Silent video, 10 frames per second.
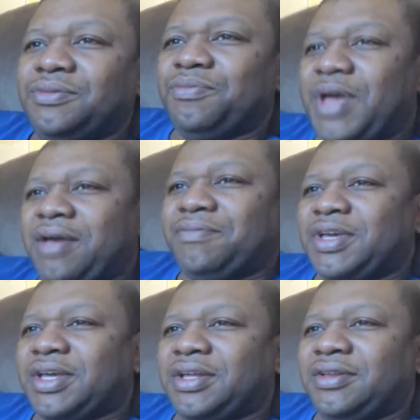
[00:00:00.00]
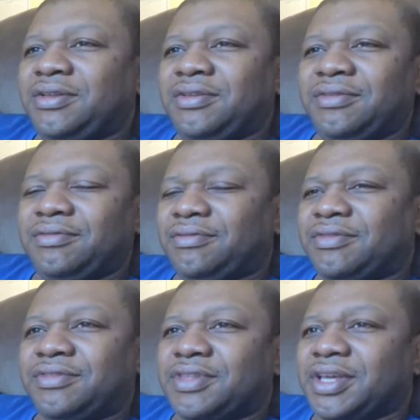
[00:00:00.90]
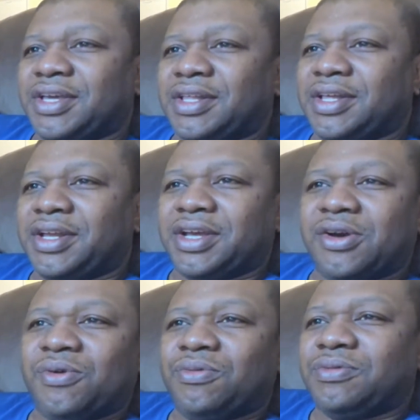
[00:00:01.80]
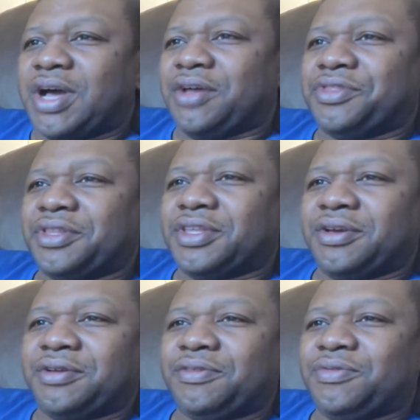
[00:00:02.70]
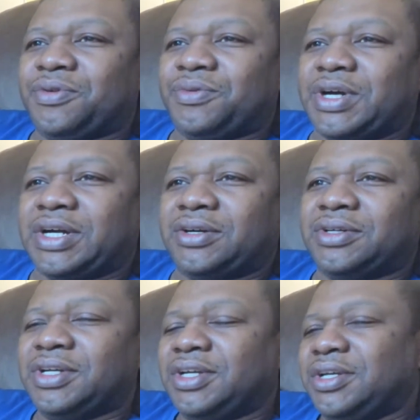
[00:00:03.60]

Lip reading: Batman thing, let it go out the theaters for a while